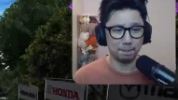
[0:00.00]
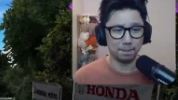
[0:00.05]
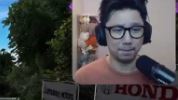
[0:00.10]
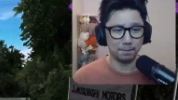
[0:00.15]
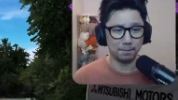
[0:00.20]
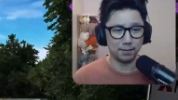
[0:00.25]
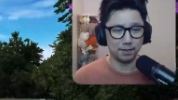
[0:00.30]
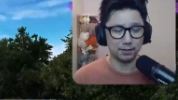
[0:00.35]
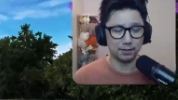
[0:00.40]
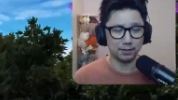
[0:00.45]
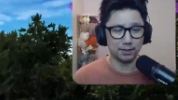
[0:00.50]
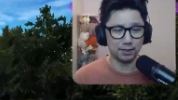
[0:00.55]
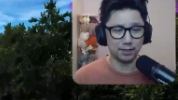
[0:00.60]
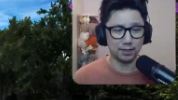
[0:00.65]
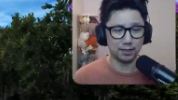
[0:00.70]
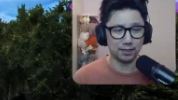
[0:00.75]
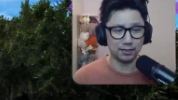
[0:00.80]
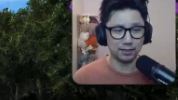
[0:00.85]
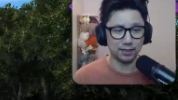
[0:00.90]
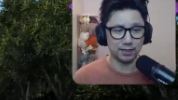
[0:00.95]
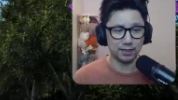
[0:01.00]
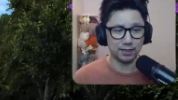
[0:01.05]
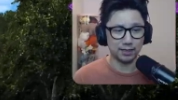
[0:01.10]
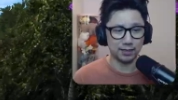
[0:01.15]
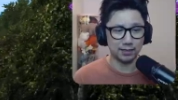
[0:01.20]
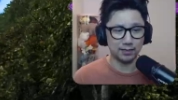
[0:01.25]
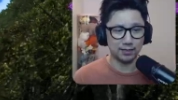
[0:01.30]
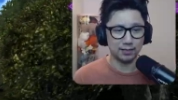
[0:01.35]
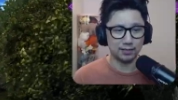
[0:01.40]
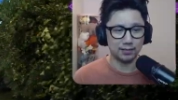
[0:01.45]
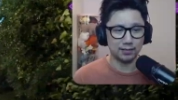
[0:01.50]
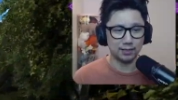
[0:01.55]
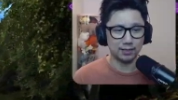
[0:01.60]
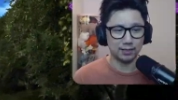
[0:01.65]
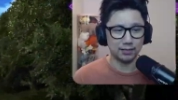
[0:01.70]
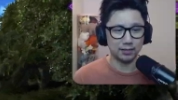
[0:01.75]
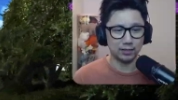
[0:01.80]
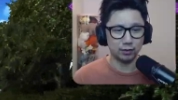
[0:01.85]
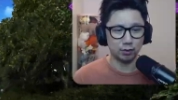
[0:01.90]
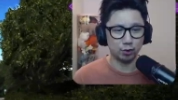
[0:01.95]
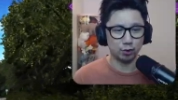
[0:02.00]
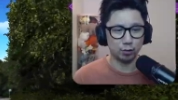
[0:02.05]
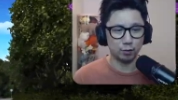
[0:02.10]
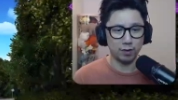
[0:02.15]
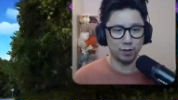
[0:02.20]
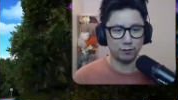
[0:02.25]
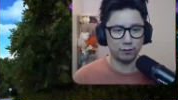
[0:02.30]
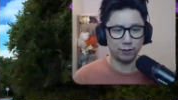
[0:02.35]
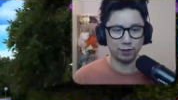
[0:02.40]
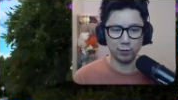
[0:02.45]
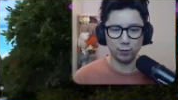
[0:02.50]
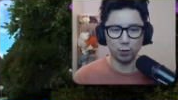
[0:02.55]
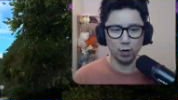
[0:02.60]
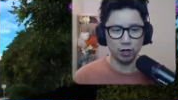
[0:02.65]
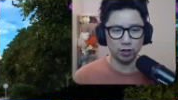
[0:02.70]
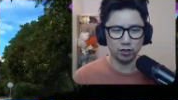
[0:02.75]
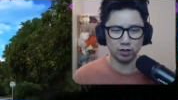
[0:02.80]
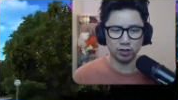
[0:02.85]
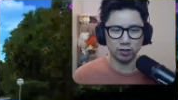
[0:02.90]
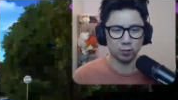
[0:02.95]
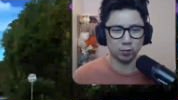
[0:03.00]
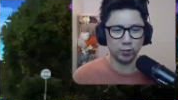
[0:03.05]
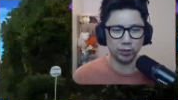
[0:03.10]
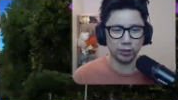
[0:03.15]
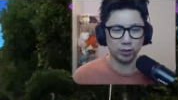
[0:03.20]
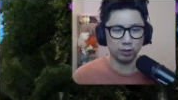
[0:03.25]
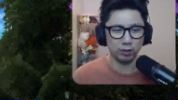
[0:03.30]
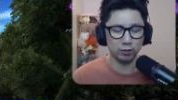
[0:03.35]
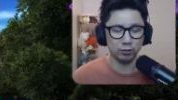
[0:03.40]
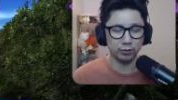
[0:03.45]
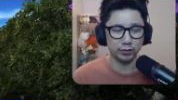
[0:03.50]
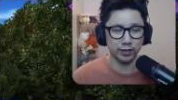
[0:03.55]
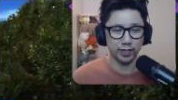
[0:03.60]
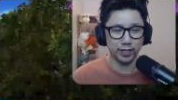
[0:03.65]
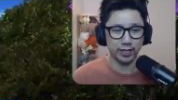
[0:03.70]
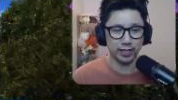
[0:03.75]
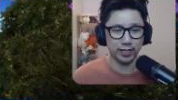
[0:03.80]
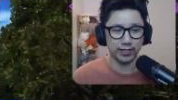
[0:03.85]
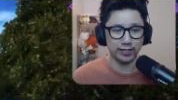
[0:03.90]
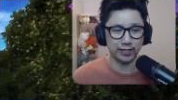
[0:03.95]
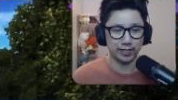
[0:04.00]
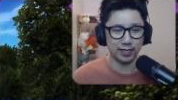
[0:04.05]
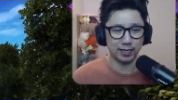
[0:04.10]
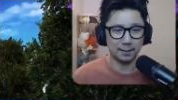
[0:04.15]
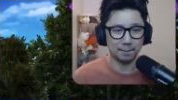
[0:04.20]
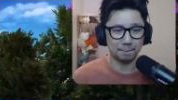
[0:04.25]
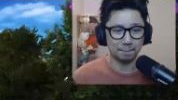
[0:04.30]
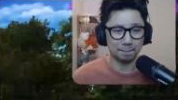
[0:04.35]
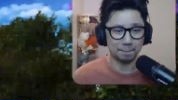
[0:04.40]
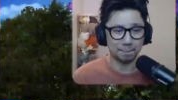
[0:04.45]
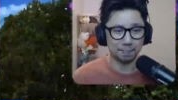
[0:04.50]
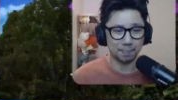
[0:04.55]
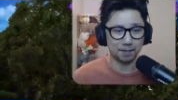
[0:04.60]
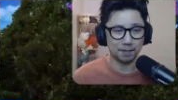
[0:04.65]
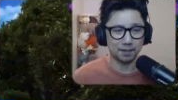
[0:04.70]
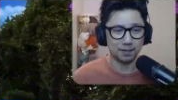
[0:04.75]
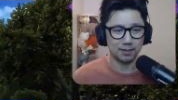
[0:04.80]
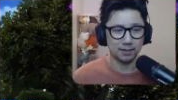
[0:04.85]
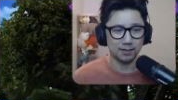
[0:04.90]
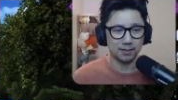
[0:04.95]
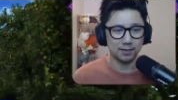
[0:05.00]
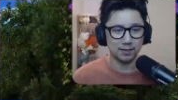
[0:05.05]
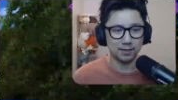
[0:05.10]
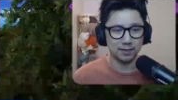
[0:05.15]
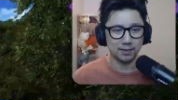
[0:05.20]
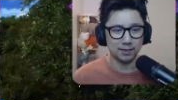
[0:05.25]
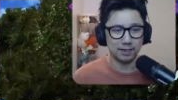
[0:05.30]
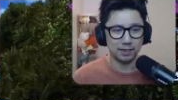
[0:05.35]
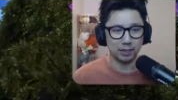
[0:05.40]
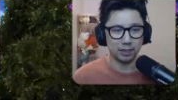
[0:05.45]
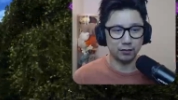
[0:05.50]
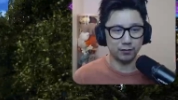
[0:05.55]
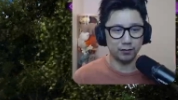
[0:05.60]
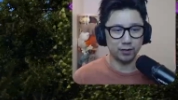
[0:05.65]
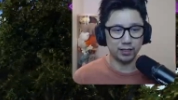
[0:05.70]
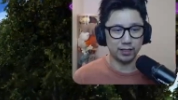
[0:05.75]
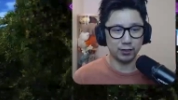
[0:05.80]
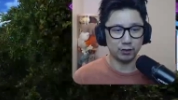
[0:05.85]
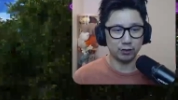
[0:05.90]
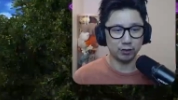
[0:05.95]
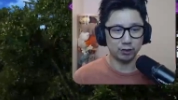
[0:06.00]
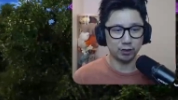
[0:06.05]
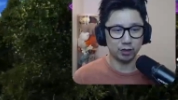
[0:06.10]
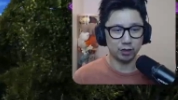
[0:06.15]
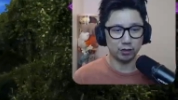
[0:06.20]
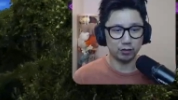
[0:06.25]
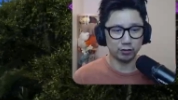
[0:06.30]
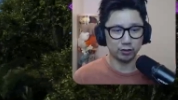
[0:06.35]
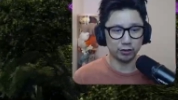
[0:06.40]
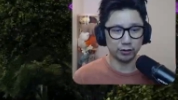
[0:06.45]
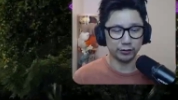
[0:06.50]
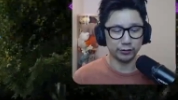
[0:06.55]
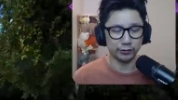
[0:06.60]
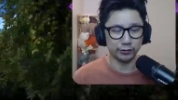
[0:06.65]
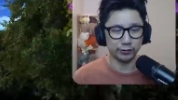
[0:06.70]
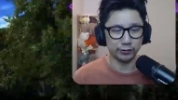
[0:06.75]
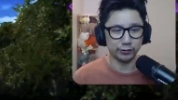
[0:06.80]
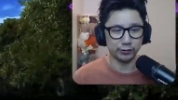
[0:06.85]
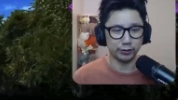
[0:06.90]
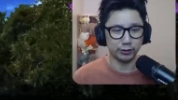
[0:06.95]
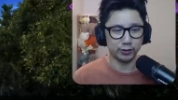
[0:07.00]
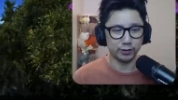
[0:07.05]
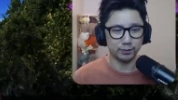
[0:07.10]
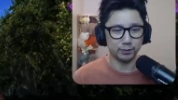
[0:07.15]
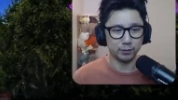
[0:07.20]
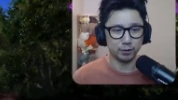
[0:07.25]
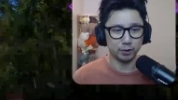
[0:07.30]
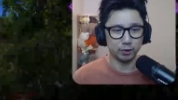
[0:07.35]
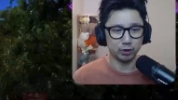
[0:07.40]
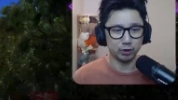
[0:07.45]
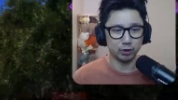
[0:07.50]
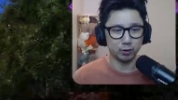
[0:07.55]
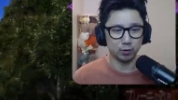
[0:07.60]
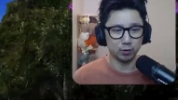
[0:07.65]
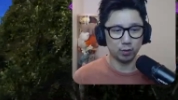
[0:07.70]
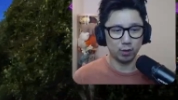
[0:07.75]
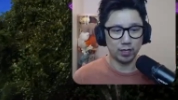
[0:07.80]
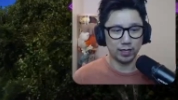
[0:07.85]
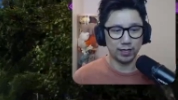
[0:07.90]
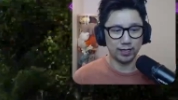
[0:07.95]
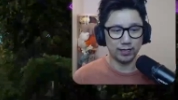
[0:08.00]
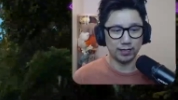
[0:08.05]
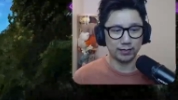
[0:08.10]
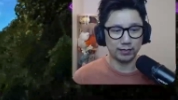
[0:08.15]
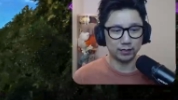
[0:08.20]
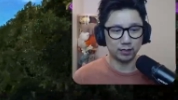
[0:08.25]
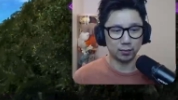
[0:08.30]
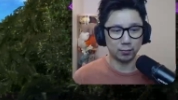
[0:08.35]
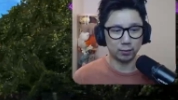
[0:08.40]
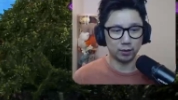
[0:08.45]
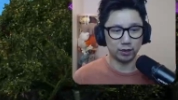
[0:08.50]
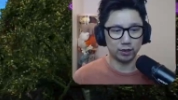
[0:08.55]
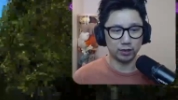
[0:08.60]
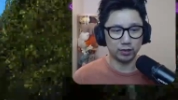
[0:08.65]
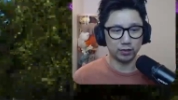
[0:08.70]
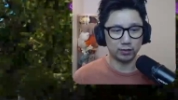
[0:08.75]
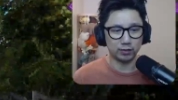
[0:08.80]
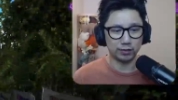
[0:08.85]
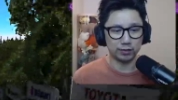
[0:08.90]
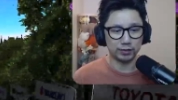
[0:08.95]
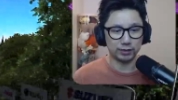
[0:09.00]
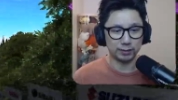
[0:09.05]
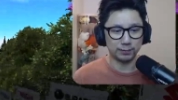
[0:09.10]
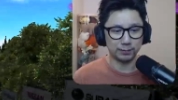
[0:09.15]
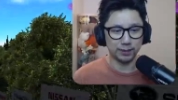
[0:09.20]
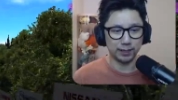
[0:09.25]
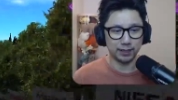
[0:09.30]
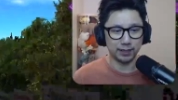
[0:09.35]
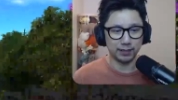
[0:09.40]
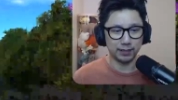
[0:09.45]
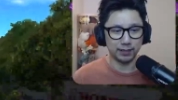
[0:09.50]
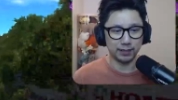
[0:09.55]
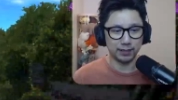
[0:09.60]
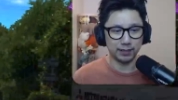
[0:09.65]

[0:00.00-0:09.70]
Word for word: But uh, yeah, here's the newer method. It works on the Windows and um, Lenovo Legion Go. So not sure why it's not working on the Steam Deck.